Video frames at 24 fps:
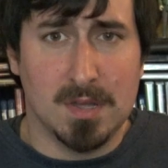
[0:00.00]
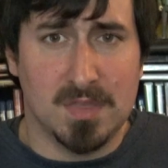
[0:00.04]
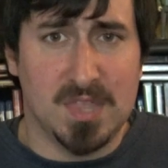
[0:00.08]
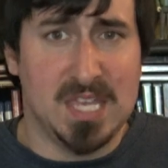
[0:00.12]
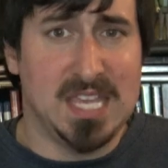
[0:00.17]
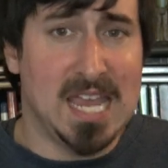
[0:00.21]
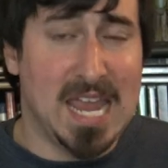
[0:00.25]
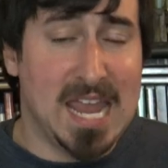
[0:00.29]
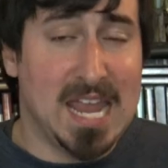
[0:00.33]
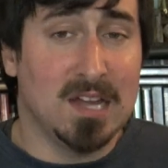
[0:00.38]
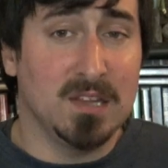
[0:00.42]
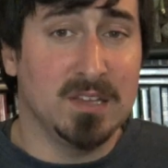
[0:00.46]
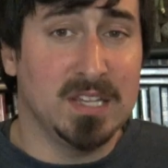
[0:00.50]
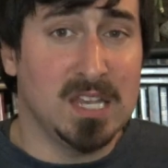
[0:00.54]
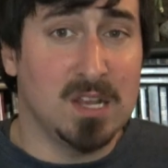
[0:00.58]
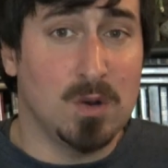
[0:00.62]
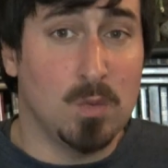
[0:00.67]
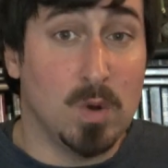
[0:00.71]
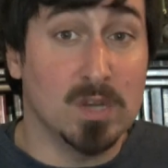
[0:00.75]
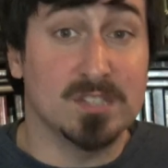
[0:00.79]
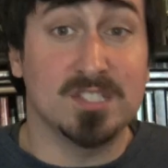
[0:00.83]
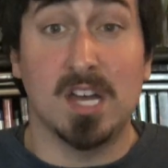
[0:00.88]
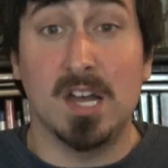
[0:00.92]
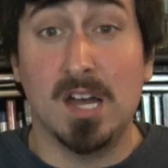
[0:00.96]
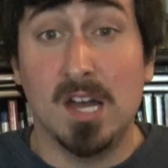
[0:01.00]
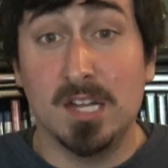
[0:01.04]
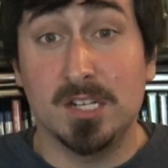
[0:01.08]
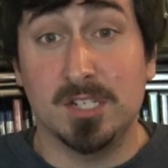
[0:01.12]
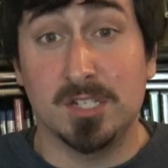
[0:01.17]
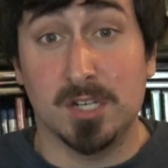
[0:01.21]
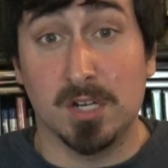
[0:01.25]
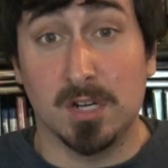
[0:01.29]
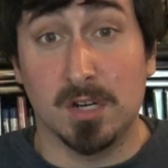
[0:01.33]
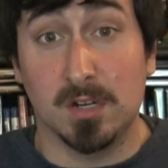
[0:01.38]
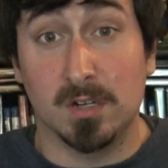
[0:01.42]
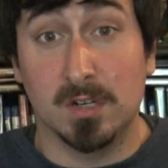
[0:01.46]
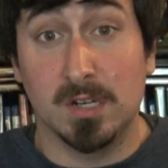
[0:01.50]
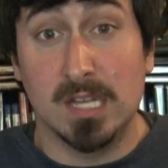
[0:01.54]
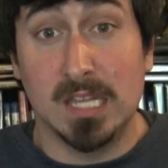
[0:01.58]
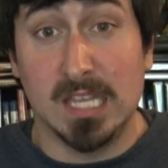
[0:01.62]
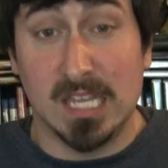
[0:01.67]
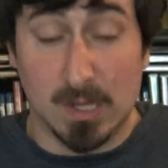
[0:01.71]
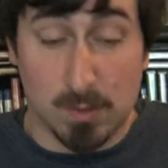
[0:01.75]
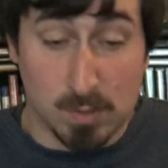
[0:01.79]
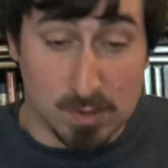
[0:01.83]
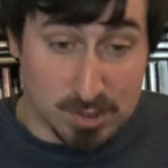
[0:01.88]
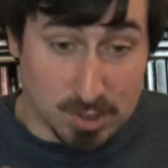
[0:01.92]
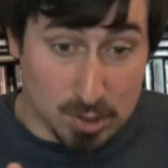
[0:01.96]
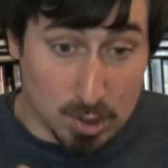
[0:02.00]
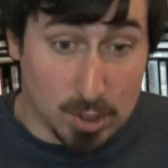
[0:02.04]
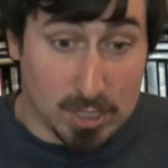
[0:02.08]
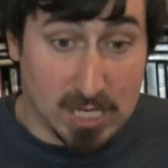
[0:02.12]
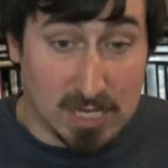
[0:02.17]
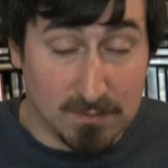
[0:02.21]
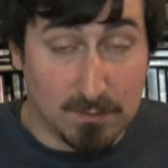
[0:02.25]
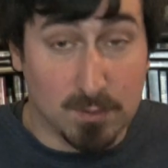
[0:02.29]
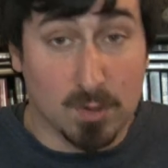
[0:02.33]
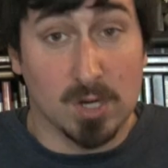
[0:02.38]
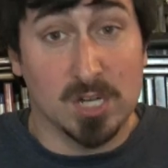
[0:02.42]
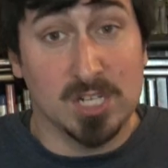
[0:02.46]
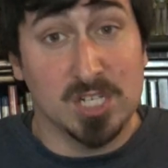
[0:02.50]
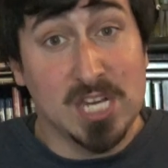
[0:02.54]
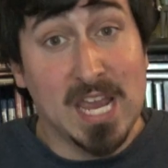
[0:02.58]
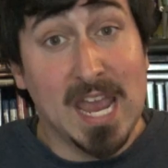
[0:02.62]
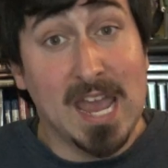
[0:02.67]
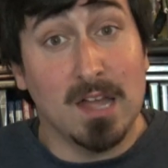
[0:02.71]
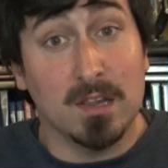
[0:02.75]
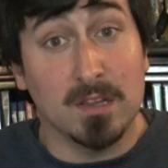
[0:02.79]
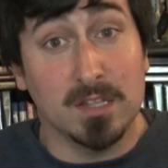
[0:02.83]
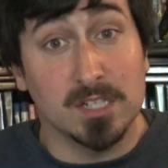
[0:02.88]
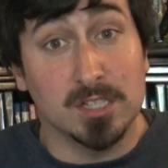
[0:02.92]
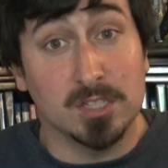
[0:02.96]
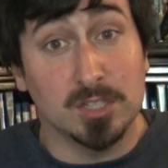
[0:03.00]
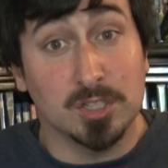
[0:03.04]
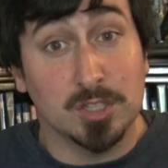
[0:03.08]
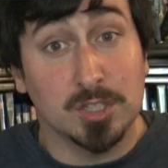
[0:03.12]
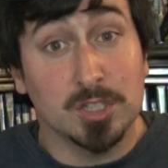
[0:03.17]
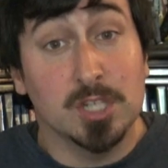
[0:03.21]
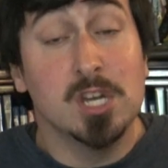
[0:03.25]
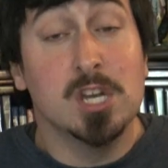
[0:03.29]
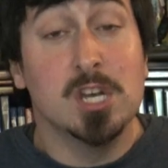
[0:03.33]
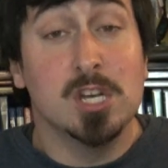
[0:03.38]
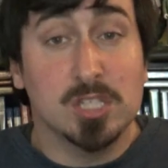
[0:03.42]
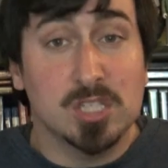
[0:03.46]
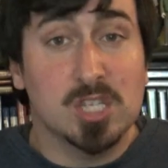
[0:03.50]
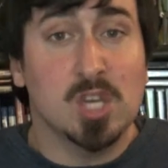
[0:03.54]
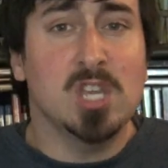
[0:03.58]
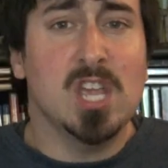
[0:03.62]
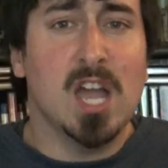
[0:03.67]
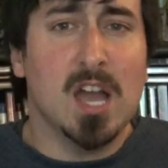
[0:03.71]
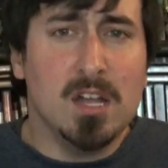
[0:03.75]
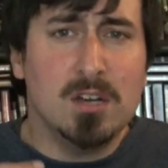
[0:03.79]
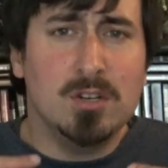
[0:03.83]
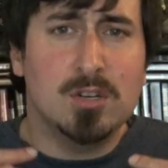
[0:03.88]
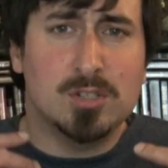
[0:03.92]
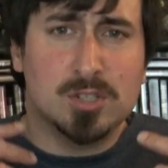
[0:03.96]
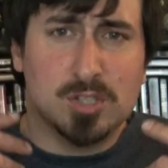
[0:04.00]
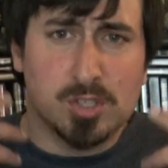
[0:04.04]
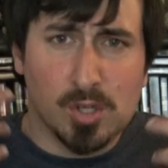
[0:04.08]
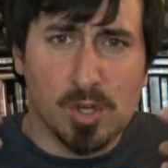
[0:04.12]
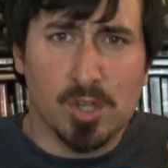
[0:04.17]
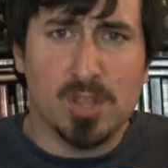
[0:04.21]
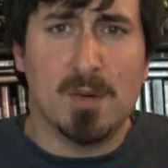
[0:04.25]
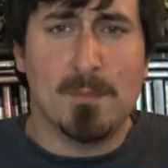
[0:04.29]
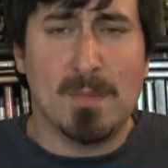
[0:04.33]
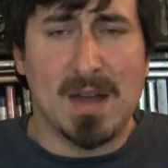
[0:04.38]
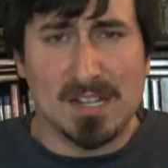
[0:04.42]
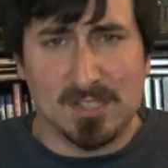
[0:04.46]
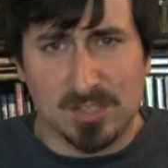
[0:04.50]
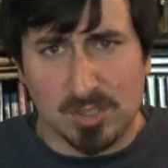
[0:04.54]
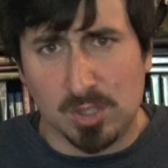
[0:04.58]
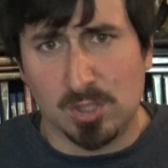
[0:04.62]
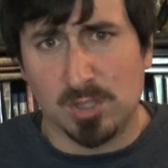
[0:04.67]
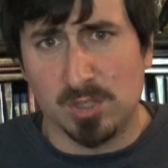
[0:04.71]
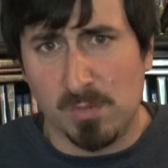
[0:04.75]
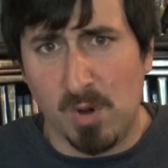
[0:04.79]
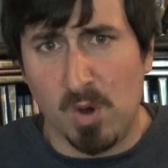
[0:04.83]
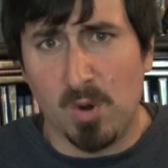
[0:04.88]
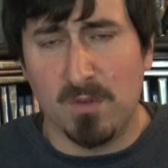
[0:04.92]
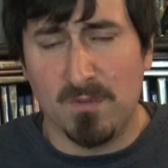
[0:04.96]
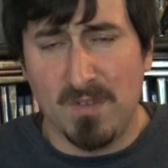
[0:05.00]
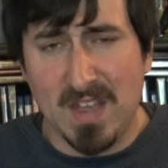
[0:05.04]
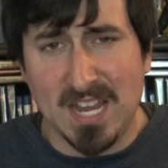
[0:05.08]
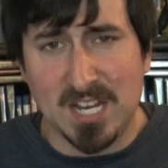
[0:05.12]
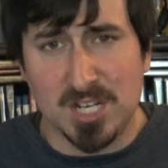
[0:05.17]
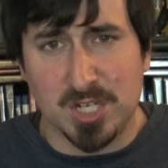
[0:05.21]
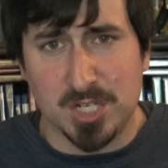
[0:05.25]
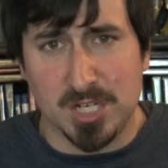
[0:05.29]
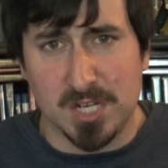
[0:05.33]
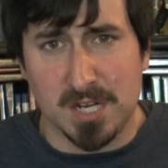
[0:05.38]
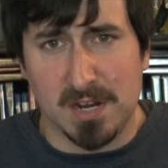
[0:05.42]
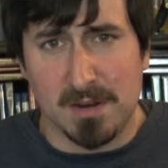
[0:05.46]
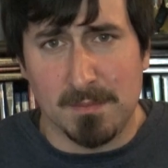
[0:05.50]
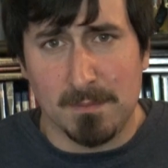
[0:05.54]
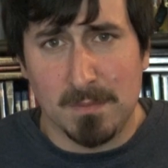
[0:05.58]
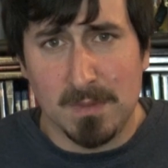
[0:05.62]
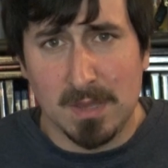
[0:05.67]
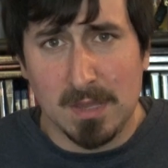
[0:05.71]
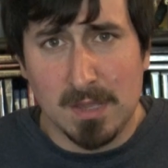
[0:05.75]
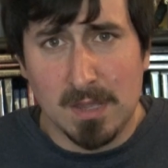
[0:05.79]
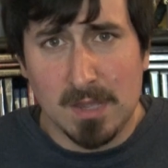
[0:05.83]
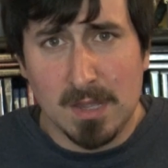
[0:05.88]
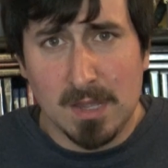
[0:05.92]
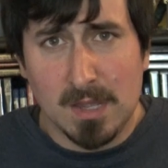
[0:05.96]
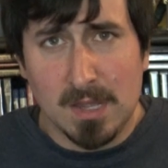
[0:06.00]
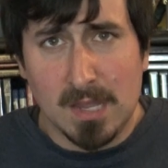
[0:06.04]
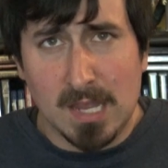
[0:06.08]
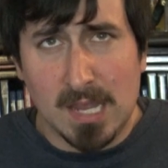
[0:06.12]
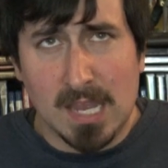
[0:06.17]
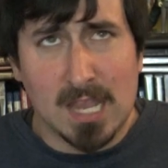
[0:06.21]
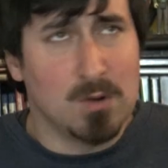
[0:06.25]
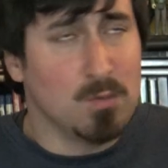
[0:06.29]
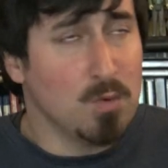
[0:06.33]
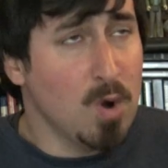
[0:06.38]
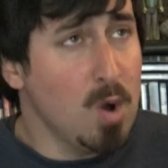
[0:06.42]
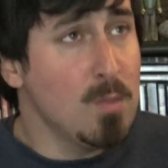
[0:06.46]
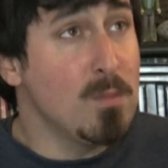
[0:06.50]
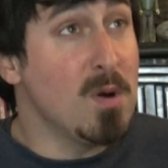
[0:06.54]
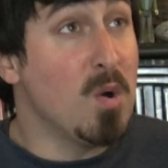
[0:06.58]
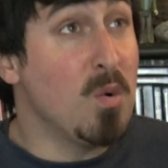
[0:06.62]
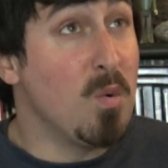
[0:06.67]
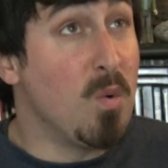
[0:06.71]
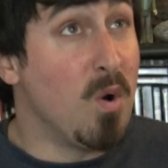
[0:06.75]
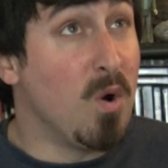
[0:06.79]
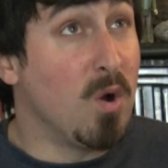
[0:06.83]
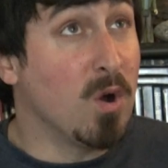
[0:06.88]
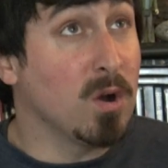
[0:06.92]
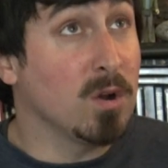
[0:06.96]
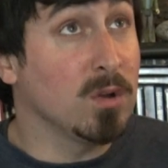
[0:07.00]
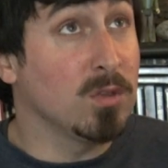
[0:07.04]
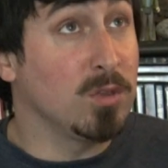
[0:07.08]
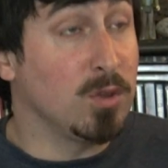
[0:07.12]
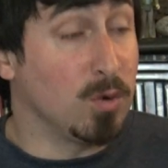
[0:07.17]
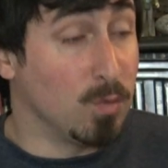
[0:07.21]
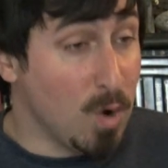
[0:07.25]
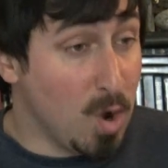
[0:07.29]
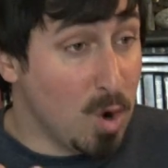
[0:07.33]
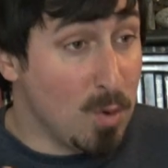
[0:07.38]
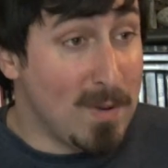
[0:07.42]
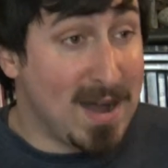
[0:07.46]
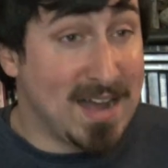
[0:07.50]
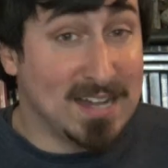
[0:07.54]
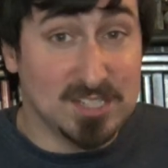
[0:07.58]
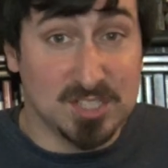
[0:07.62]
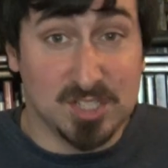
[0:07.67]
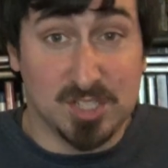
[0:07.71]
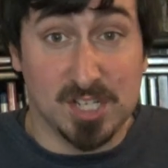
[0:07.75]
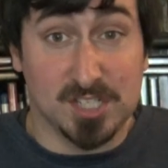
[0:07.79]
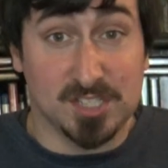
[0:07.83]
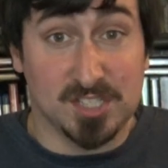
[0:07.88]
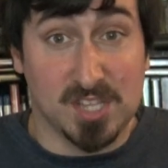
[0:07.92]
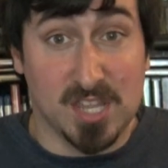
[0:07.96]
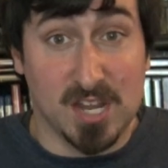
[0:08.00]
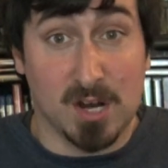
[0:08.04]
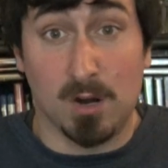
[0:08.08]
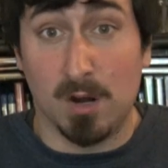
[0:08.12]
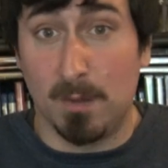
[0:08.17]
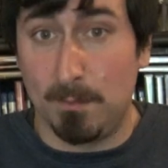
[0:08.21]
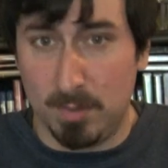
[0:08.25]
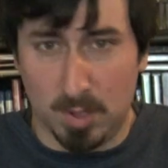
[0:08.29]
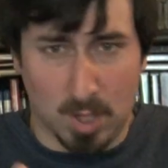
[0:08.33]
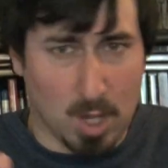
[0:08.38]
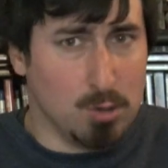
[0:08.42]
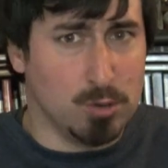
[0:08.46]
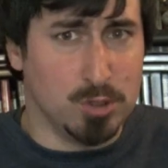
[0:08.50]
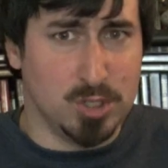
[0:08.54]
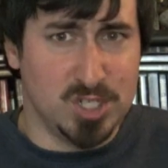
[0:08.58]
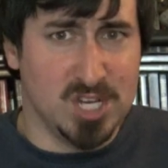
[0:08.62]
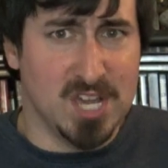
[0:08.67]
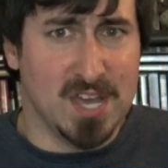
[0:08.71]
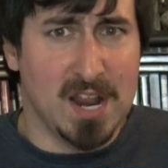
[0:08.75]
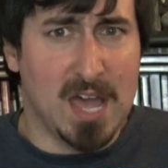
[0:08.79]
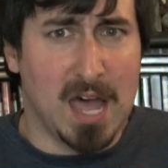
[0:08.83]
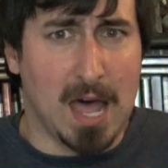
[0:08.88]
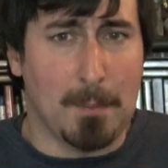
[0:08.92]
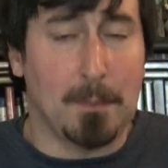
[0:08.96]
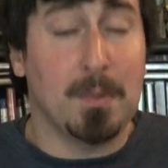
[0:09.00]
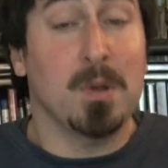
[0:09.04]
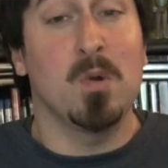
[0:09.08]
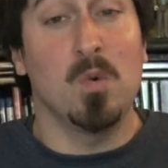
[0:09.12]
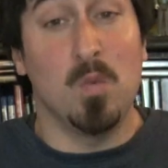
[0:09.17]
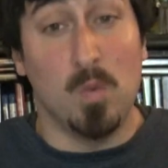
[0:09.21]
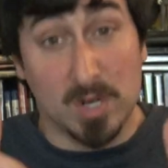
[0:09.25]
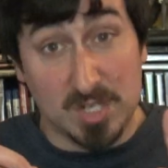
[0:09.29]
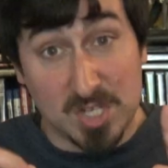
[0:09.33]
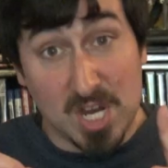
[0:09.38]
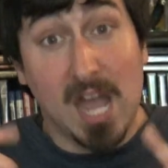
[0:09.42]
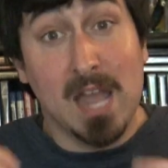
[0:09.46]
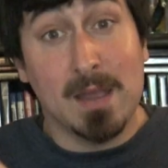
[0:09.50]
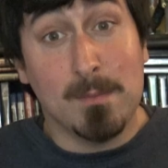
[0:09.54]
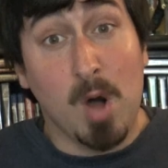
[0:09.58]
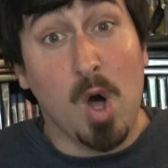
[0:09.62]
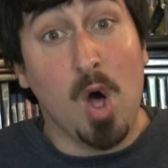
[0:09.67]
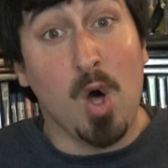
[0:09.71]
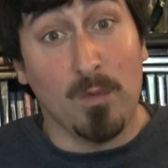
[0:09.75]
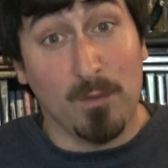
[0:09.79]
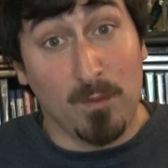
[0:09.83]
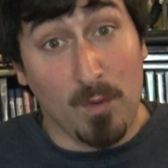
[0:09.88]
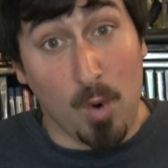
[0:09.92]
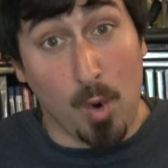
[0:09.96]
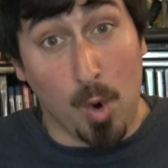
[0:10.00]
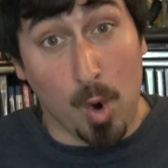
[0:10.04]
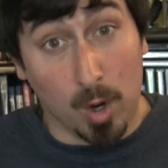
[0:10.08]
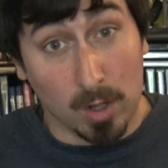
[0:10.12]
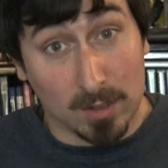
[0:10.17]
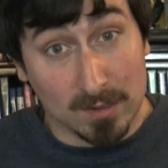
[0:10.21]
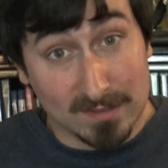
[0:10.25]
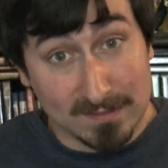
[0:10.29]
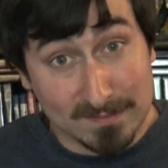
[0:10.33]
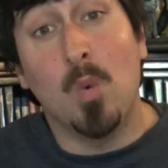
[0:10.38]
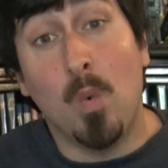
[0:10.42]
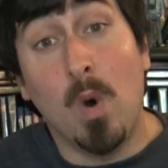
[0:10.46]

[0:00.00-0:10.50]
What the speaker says: The alien was a hunter. He was looking for a challenge. So you understood the monster's motivation. In Robowar, the robot's just there to blow shit up, which I'm all for.